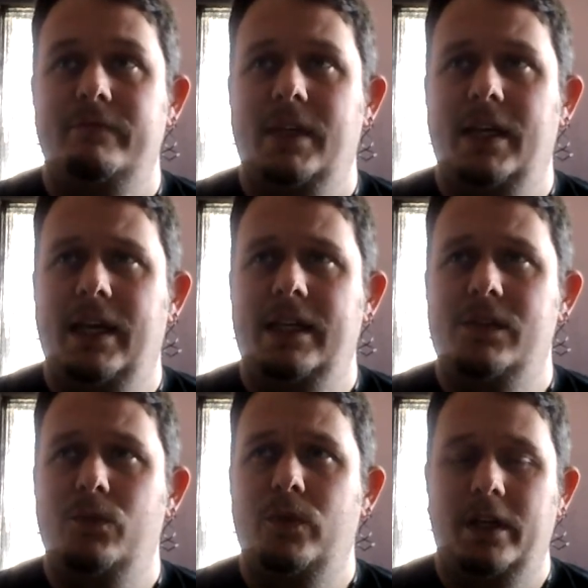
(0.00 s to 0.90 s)
It is
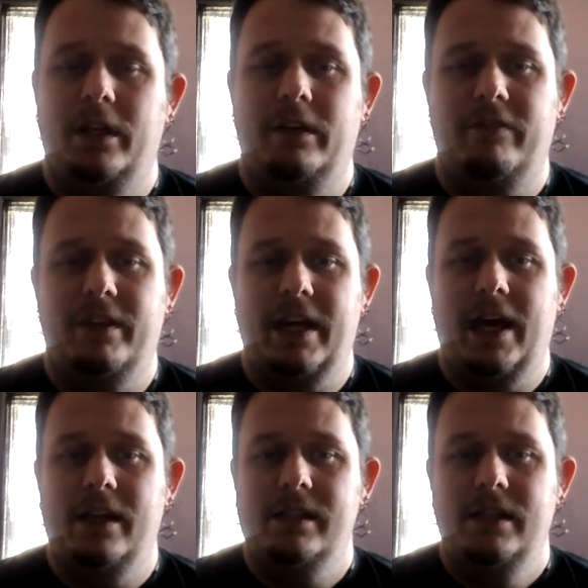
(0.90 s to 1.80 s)
really good for that.
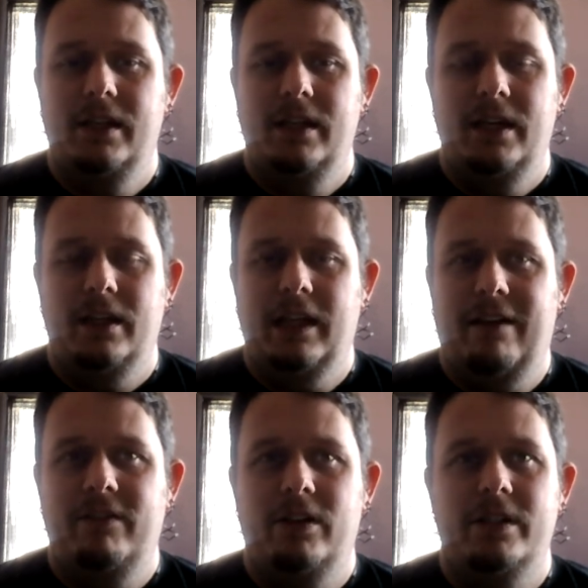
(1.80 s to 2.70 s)

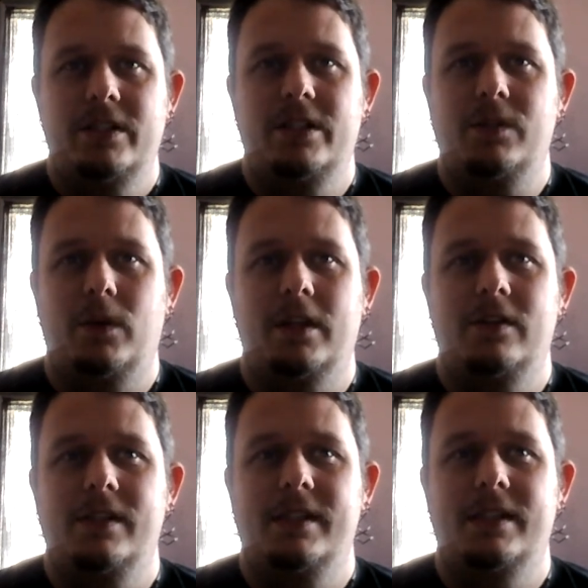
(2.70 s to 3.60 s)
Lavender is just one of
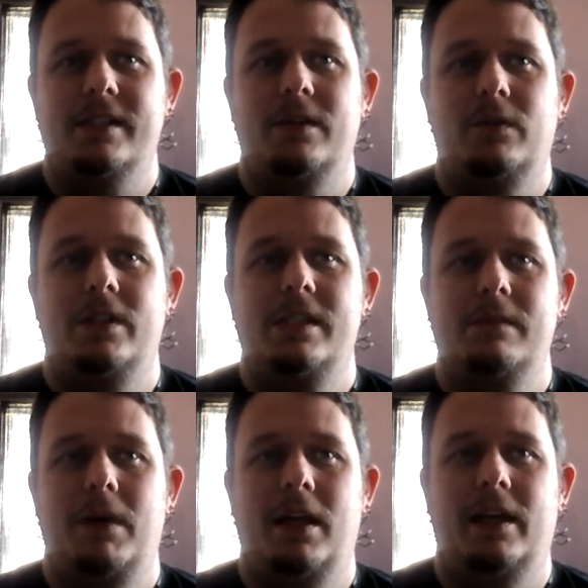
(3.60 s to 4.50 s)
those scents that when you
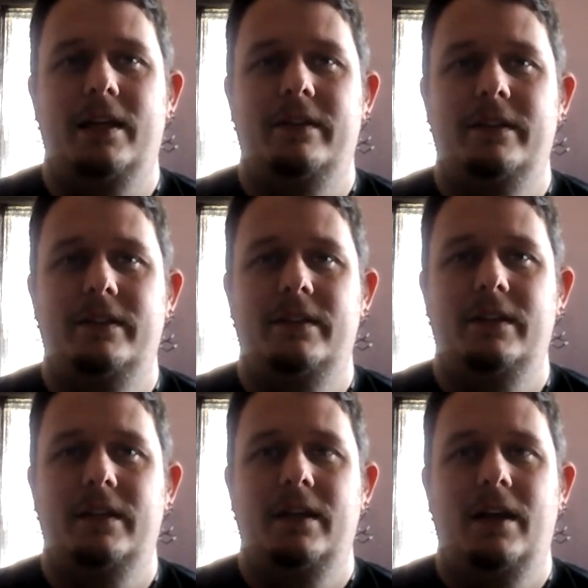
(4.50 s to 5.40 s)
smell it,
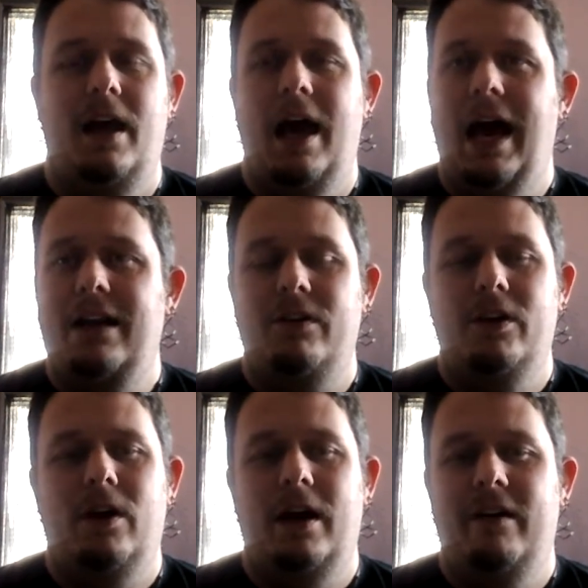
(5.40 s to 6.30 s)
I don't
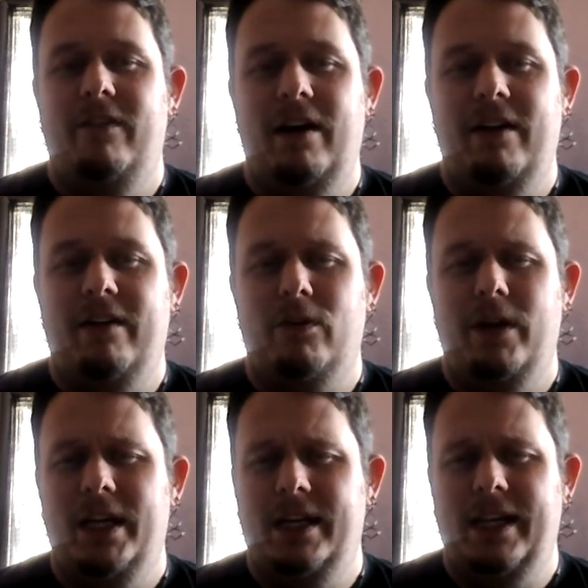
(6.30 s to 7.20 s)
know if I've ever
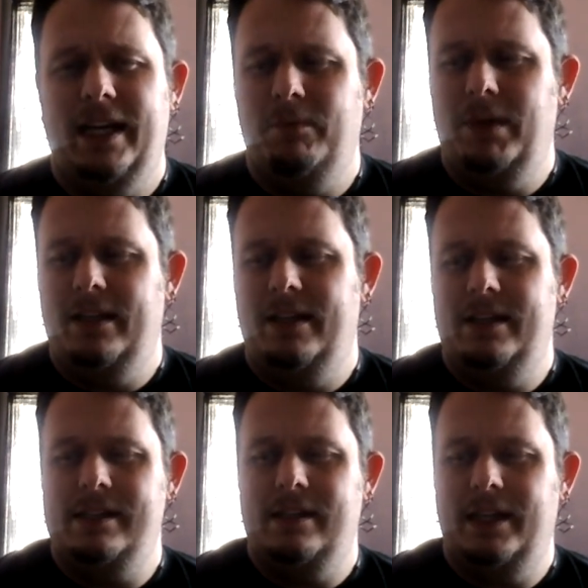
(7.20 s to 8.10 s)
ran into anybody that
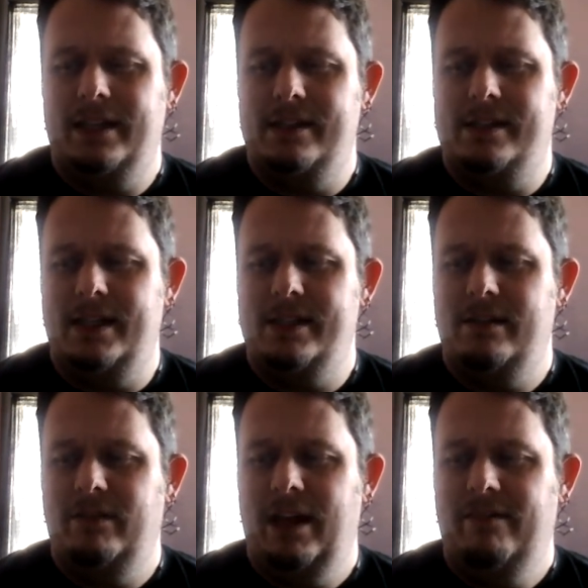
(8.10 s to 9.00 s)
doesn't like the scent
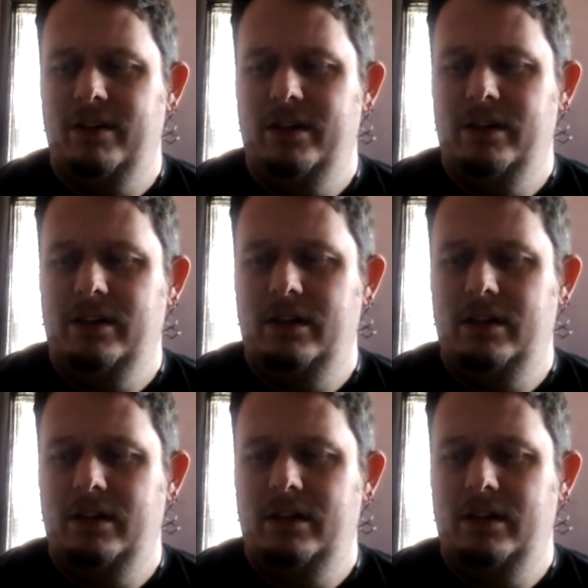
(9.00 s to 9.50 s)
of lavender.